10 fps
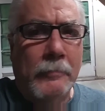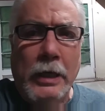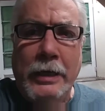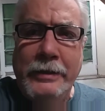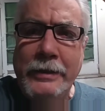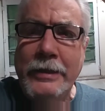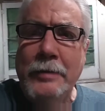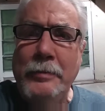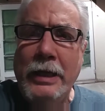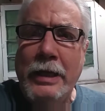I didn't
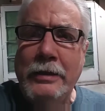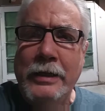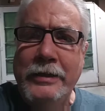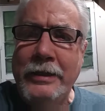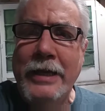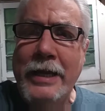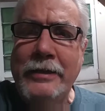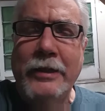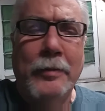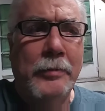
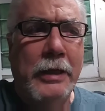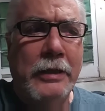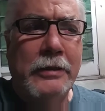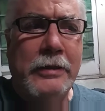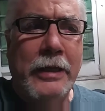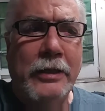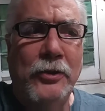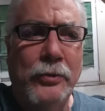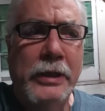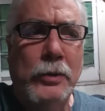end up taking
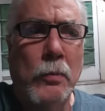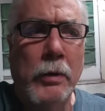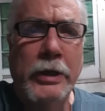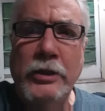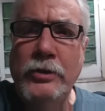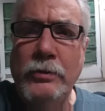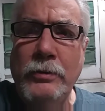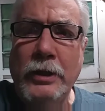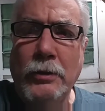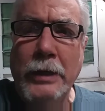320 to
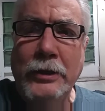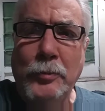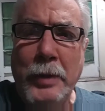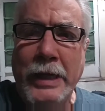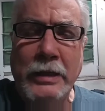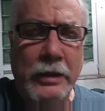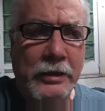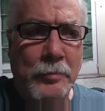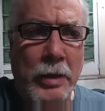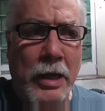the crinkle paint at
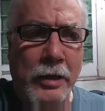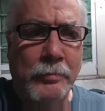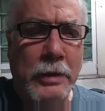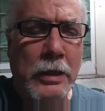the bottom.